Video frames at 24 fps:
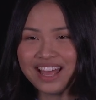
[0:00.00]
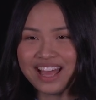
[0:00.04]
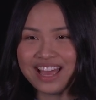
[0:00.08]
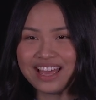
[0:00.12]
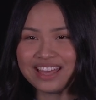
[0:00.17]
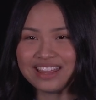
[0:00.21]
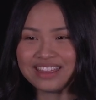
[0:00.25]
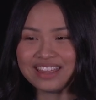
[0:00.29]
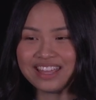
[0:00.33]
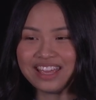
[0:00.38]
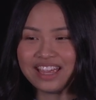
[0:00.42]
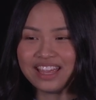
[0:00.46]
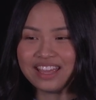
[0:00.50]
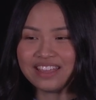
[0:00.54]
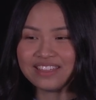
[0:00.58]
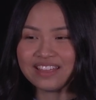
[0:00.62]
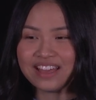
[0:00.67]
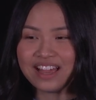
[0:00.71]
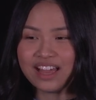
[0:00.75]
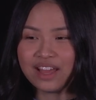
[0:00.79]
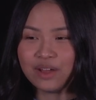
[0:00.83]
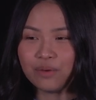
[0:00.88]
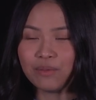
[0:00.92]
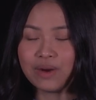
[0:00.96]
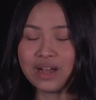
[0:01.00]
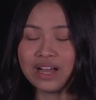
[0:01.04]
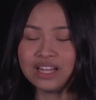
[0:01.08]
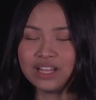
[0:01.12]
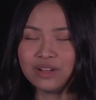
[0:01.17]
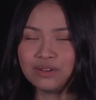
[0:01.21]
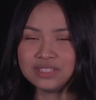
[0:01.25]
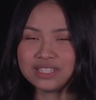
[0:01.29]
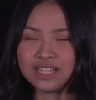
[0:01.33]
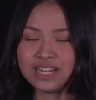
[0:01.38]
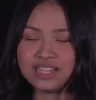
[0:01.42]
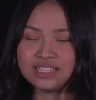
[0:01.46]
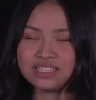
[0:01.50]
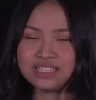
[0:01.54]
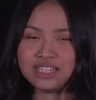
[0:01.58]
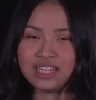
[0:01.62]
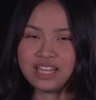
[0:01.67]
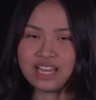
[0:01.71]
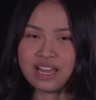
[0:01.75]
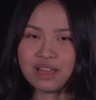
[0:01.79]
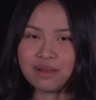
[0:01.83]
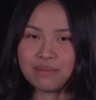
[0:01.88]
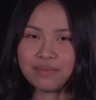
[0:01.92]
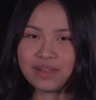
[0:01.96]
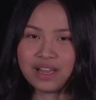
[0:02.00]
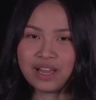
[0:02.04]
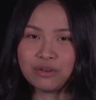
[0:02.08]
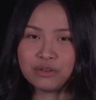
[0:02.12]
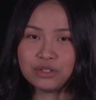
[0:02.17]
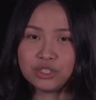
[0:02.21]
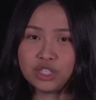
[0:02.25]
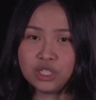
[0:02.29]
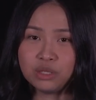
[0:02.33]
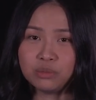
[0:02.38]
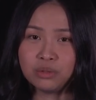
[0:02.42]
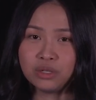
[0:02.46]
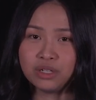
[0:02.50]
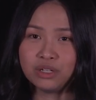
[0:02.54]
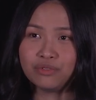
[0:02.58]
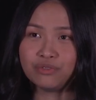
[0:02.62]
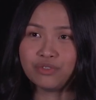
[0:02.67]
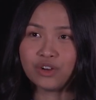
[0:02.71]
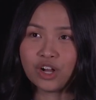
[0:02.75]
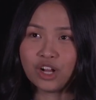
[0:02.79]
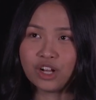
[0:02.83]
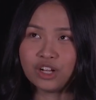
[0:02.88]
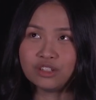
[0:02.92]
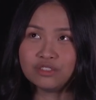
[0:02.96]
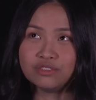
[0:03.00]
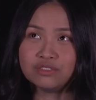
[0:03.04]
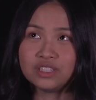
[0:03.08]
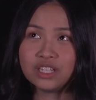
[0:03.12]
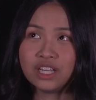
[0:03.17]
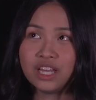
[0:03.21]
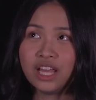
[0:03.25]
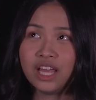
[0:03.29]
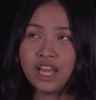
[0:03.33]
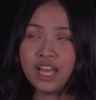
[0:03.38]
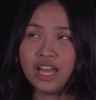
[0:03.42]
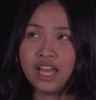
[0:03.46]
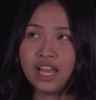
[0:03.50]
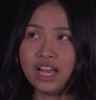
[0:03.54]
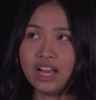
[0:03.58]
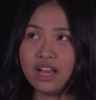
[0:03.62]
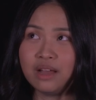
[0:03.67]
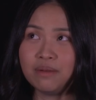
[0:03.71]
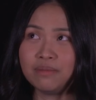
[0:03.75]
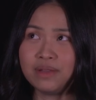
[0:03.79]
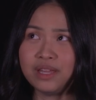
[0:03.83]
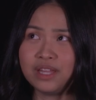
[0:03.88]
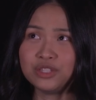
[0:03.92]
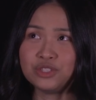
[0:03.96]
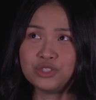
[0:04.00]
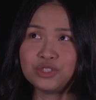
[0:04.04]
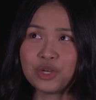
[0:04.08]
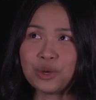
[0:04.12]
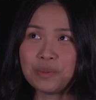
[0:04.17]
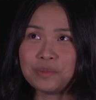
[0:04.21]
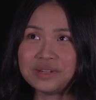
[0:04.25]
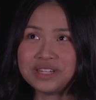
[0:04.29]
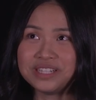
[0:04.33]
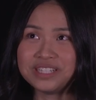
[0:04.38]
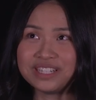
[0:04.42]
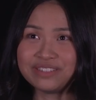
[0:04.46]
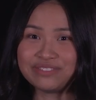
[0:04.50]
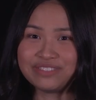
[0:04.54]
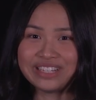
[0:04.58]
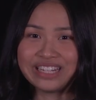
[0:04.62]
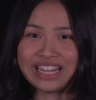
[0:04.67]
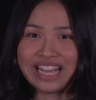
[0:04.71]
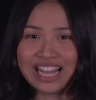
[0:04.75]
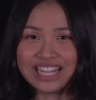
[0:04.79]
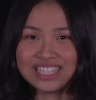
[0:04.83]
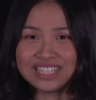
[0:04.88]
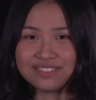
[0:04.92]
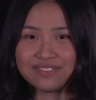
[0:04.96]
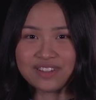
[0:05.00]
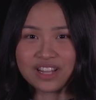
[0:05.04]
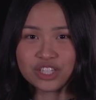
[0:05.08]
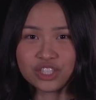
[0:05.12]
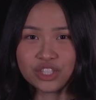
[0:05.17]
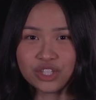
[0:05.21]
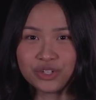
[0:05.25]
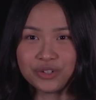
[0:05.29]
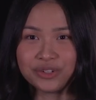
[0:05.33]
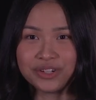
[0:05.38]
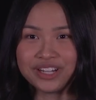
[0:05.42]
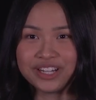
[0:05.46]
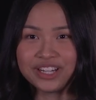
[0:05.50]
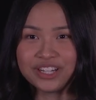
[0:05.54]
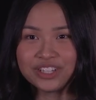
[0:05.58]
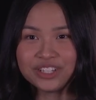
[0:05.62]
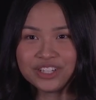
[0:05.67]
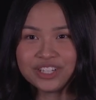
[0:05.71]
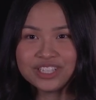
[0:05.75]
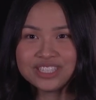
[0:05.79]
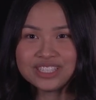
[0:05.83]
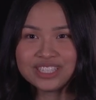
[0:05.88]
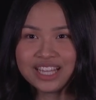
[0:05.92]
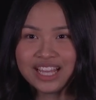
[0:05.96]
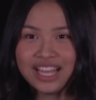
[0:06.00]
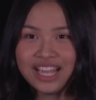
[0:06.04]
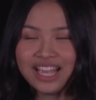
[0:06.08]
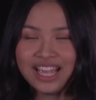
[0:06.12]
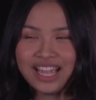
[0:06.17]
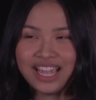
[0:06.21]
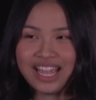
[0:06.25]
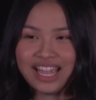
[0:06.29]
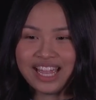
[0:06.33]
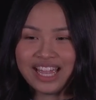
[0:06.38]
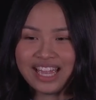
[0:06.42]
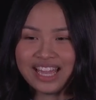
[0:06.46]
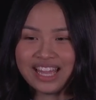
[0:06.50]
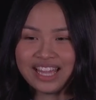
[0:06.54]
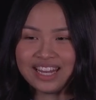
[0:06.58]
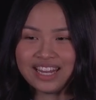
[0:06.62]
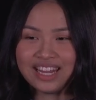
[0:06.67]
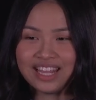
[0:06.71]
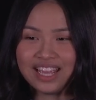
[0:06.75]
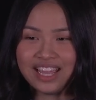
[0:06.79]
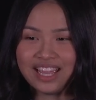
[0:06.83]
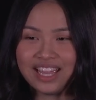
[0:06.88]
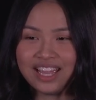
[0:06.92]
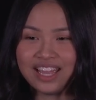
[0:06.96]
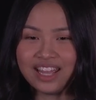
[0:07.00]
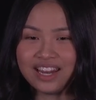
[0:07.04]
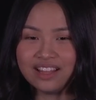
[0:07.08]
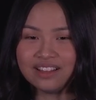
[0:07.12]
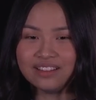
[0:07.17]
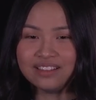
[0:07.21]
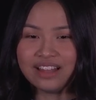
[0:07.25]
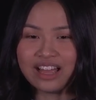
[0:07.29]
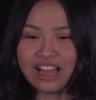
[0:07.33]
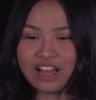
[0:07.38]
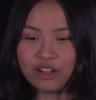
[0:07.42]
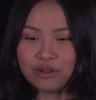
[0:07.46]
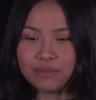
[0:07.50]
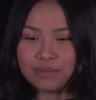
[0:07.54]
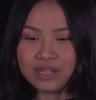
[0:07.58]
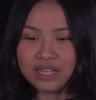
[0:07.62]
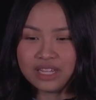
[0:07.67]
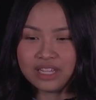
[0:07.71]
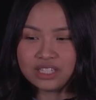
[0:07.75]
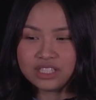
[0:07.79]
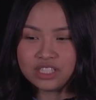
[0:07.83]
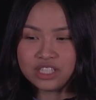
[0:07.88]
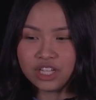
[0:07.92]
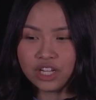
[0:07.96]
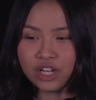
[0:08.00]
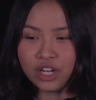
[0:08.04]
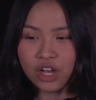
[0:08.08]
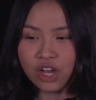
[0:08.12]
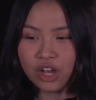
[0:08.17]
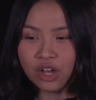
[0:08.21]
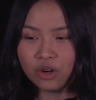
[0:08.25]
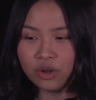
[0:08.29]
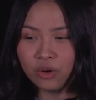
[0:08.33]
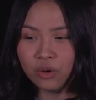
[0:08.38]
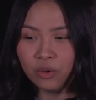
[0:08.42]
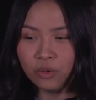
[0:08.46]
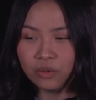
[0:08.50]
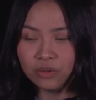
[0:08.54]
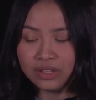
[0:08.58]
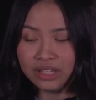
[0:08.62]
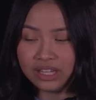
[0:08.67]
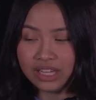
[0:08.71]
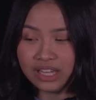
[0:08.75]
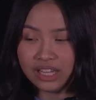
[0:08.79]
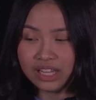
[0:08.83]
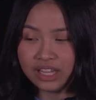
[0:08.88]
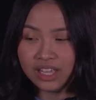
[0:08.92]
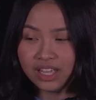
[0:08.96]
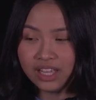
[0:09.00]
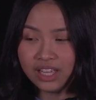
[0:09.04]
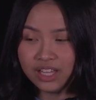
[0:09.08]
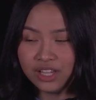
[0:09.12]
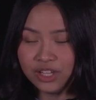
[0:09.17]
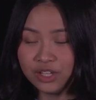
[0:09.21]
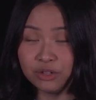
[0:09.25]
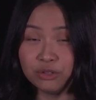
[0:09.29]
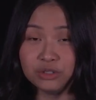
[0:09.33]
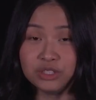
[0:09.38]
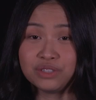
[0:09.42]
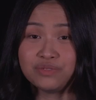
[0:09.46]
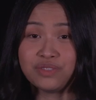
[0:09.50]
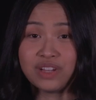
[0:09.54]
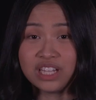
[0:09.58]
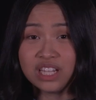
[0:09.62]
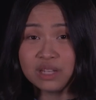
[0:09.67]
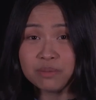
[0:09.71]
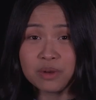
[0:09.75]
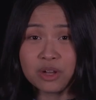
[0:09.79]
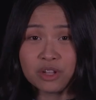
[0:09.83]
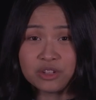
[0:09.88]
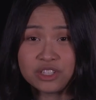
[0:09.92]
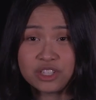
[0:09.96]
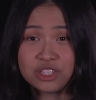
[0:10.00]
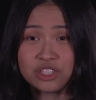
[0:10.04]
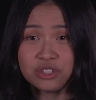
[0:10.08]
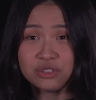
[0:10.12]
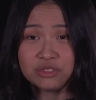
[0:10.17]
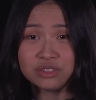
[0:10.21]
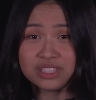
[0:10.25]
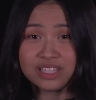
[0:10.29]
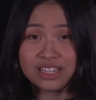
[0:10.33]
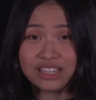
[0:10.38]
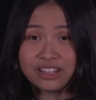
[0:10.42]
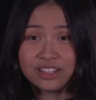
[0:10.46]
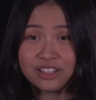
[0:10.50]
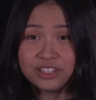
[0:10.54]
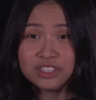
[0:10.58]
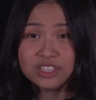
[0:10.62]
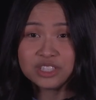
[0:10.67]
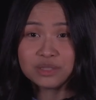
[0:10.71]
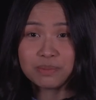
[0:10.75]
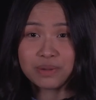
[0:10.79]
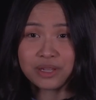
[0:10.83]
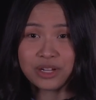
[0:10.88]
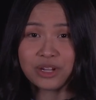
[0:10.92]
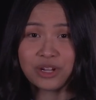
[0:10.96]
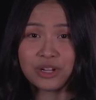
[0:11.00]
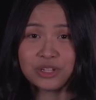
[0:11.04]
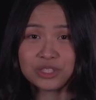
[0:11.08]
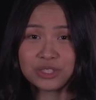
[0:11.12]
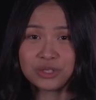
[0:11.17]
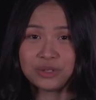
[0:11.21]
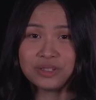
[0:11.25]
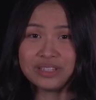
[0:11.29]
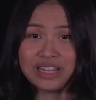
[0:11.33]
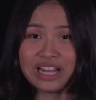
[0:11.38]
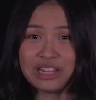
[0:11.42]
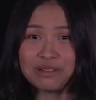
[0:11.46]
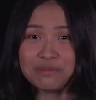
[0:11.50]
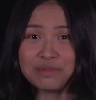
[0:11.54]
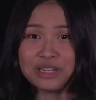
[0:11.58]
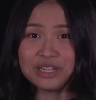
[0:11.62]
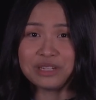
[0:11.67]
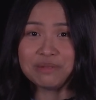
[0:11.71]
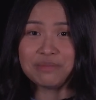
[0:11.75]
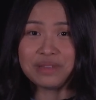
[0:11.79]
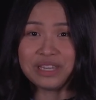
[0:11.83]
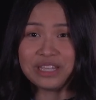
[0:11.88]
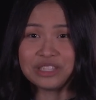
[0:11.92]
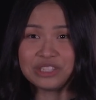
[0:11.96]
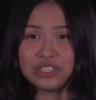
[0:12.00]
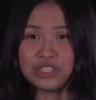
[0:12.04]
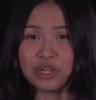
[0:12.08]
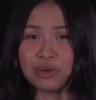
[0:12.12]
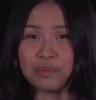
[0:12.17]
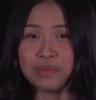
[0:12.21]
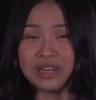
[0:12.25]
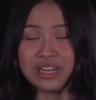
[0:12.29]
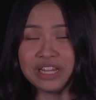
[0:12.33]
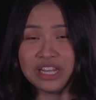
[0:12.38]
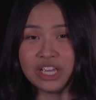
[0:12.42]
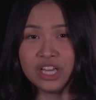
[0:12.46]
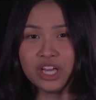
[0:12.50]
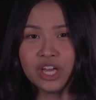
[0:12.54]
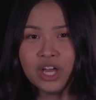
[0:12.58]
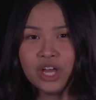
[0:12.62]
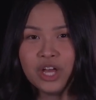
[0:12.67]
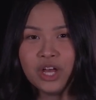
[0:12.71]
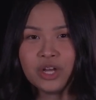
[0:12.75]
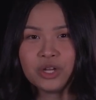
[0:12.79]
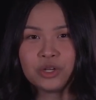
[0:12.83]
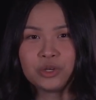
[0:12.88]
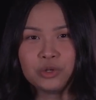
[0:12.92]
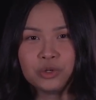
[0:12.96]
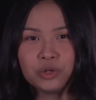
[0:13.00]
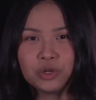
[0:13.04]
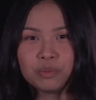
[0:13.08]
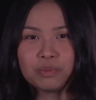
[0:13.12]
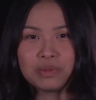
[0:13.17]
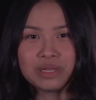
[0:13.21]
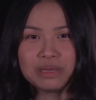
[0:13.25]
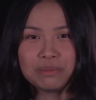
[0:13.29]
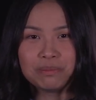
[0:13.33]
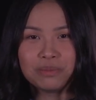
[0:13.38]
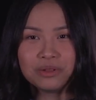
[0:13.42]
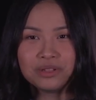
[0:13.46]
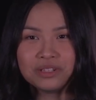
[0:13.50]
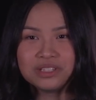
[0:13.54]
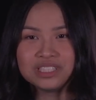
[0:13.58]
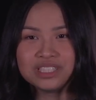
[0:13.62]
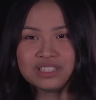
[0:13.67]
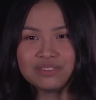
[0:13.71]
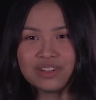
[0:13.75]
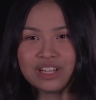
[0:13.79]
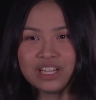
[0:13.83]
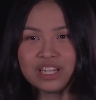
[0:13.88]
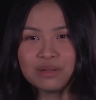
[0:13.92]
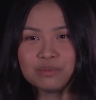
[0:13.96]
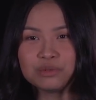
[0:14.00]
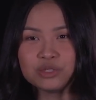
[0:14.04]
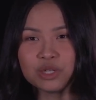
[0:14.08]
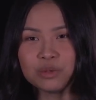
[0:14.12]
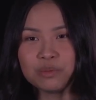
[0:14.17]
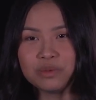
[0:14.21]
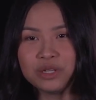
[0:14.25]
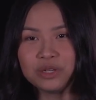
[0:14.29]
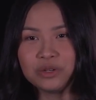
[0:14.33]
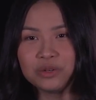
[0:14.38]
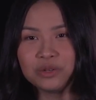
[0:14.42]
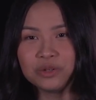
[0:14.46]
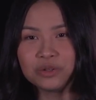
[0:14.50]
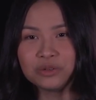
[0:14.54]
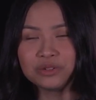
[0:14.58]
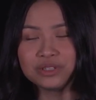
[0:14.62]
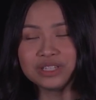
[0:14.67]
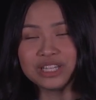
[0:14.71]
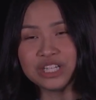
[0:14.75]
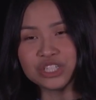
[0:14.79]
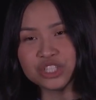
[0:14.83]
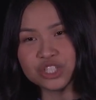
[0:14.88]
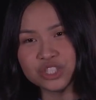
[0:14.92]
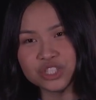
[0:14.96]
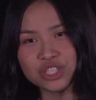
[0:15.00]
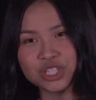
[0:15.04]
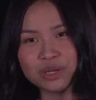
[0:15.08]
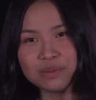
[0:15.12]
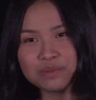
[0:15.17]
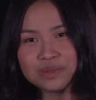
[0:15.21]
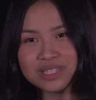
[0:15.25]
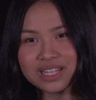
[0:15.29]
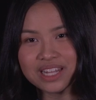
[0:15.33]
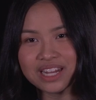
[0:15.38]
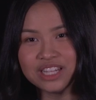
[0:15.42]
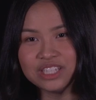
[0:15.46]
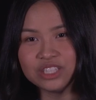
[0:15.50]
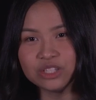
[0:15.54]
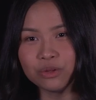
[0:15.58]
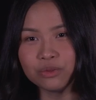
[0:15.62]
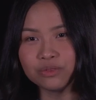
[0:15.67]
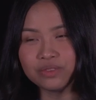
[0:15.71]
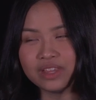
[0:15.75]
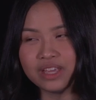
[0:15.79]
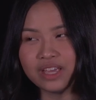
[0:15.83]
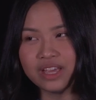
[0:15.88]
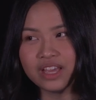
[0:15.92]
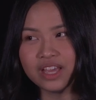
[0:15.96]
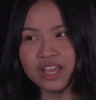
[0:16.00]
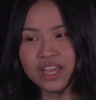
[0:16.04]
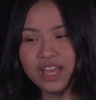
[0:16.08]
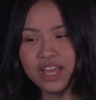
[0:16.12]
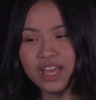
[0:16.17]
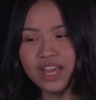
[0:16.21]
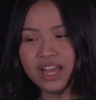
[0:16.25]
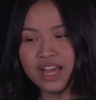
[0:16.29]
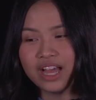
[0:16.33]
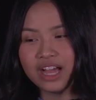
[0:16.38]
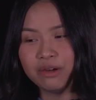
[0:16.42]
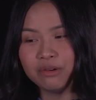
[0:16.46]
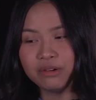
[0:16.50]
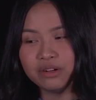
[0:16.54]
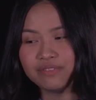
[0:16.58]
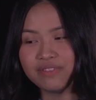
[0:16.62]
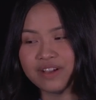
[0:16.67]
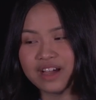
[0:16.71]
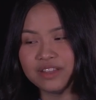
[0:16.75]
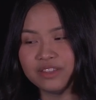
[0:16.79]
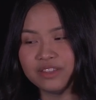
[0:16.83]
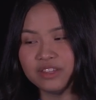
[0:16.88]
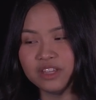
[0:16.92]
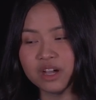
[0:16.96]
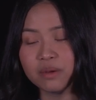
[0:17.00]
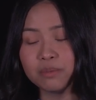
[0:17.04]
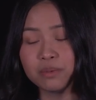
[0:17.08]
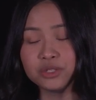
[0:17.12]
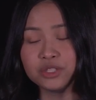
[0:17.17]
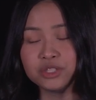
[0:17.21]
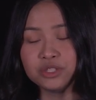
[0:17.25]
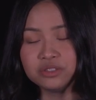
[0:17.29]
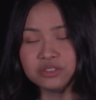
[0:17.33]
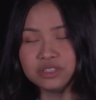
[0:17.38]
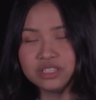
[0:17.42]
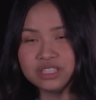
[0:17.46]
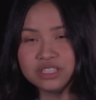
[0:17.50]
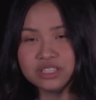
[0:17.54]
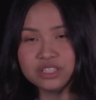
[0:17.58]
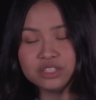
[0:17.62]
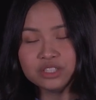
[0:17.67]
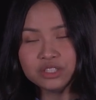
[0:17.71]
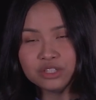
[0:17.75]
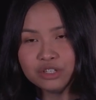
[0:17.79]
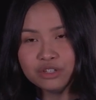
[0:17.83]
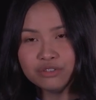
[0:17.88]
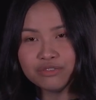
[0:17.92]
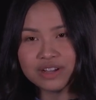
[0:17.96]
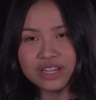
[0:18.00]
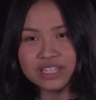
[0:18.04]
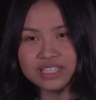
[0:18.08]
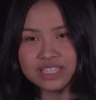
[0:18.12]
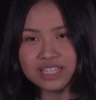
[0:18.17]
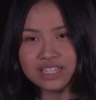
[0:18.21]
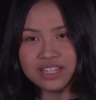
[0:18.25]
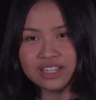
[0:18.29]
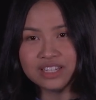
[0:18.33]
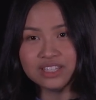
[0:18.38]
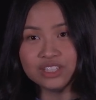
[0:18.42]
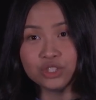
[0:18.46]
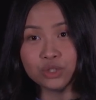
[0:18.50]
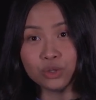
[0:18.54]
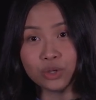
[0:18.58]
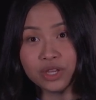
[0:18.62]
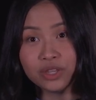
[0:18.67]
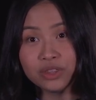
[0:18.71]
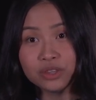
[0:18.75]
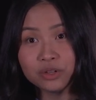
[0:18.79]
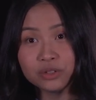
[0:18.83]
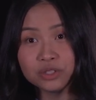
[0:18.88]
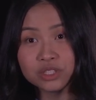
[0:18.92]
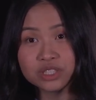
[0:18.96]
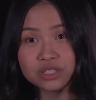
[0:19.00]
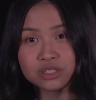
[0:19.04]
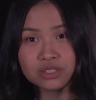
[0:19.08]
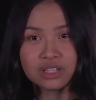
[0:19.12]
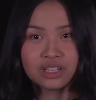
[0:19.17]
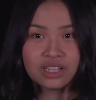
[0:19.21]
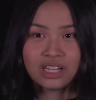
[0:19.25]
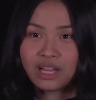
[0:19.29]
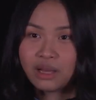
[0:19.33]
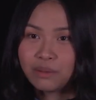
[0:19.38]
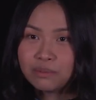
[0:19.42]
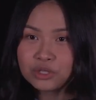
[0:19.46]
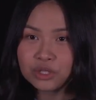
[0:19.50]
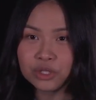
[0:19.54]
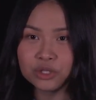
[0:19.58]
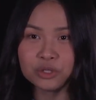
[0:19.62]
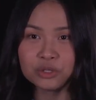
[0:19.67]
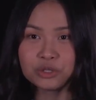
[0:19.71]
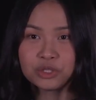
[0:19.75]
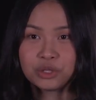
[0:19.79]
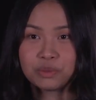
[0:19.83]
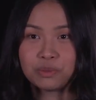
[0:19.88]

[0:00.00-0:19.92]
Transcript: I think that while I was at STM, I was super involved in so many different kinds of extracurriculars, and it allowed me to not only, you know, develop all these new skills, but it also allowed me to meet so many cool people and develop so many cool relationships that I don't think I would have had the opportunity to do if I didn't join those clubs or those